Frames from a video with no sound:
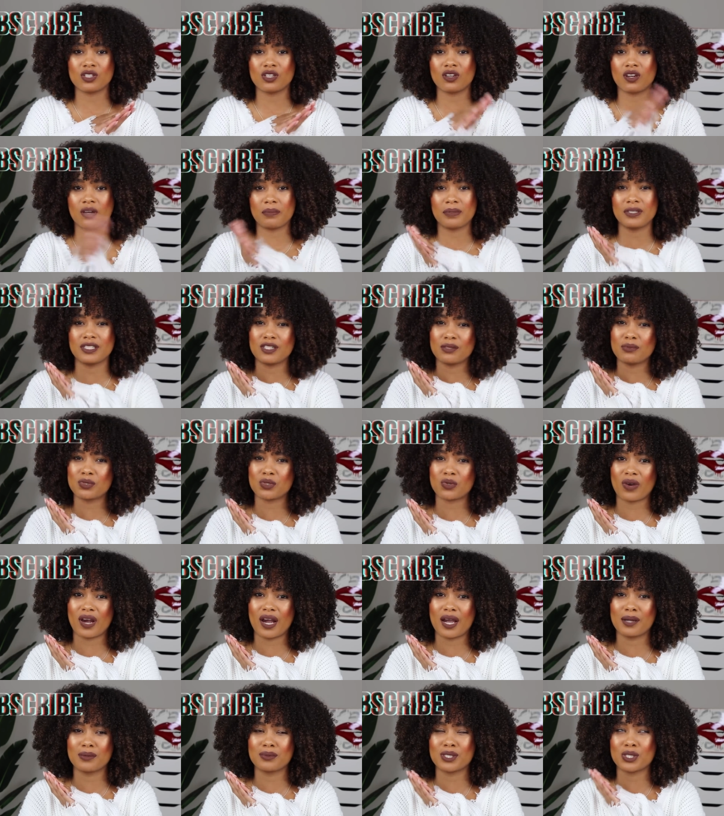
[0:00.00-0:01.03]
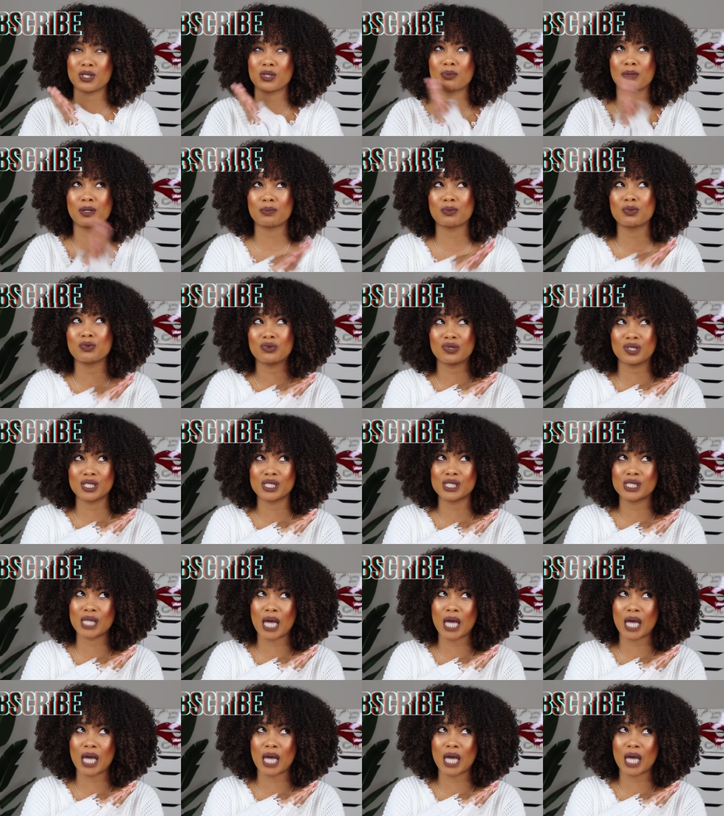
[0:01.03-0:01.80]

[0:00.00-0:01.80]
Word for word: and not be subscribed. It'll make me really